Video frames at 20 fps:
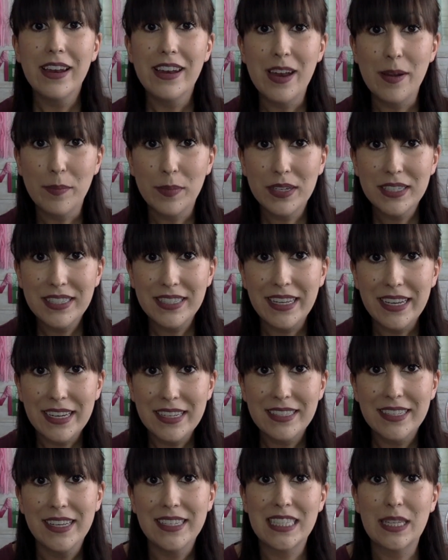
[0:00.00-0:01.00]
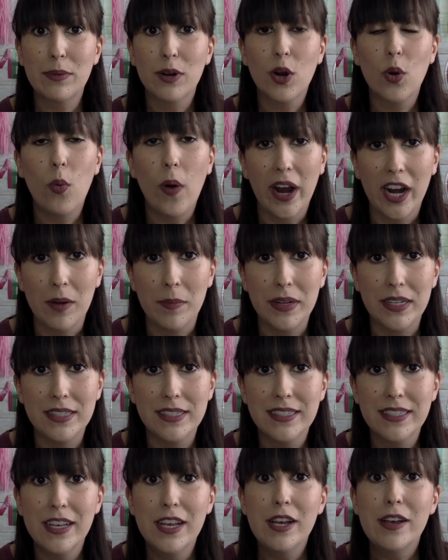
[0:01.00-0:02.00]
Number 6 is the
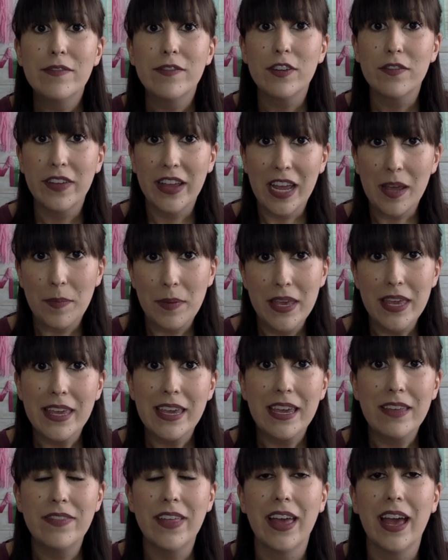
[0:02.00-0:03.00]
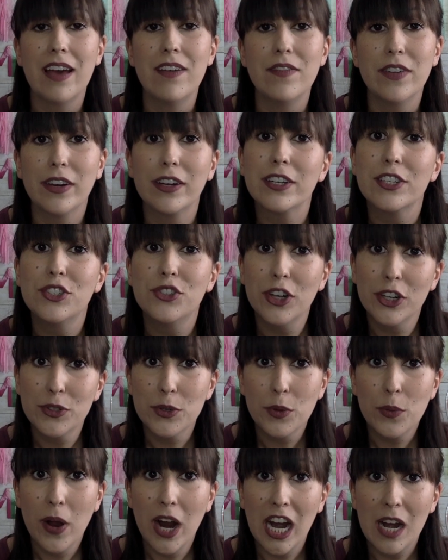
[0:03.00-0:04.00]
requirements. For VIPKid, they have very strict
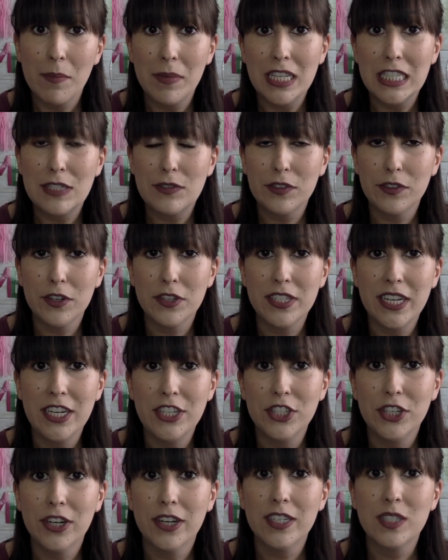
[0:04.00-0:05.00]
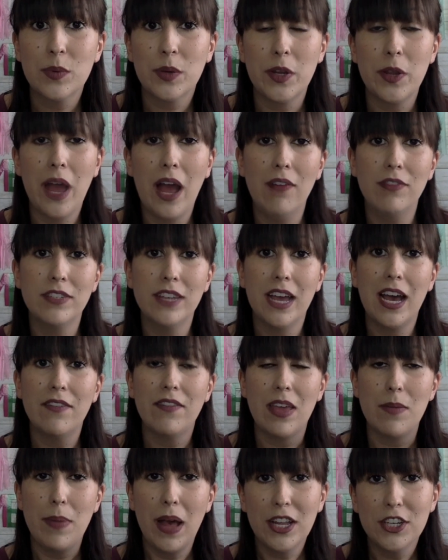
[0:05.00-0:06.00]
requirements for their teachers where you have to have
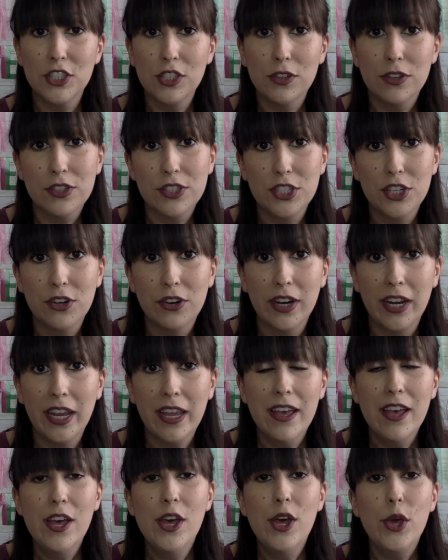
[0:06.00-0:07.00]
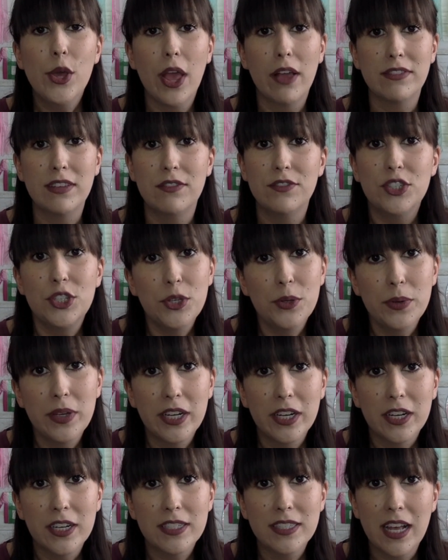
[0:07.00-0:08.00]
a bachelor's degree, you have to have 2
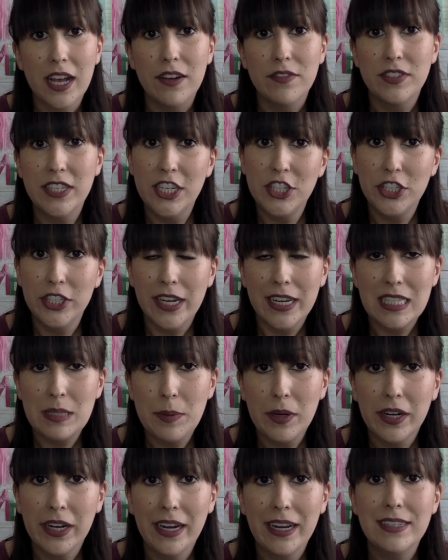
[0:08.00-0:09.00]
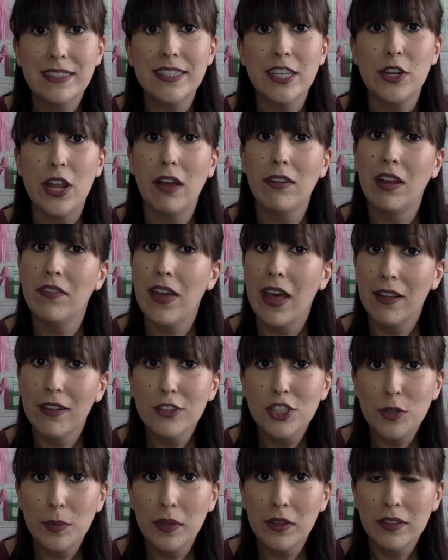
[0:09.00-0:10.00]
years of teaching experience, and you have to have
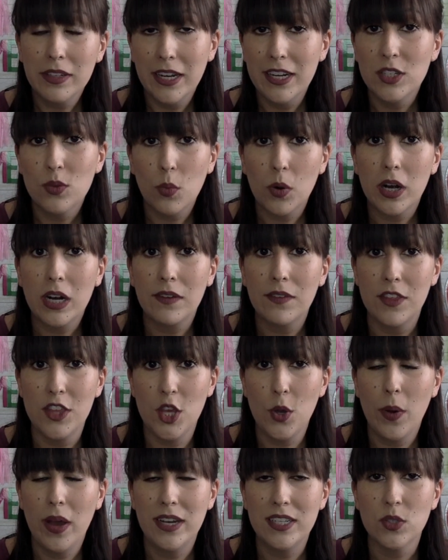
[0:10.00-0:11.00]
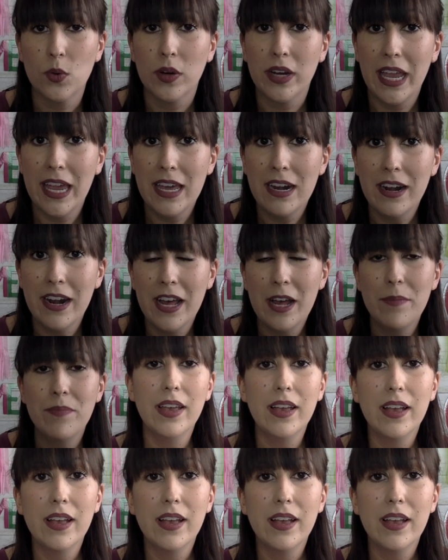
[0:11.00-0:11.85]
eligibility to work in the US or Canada.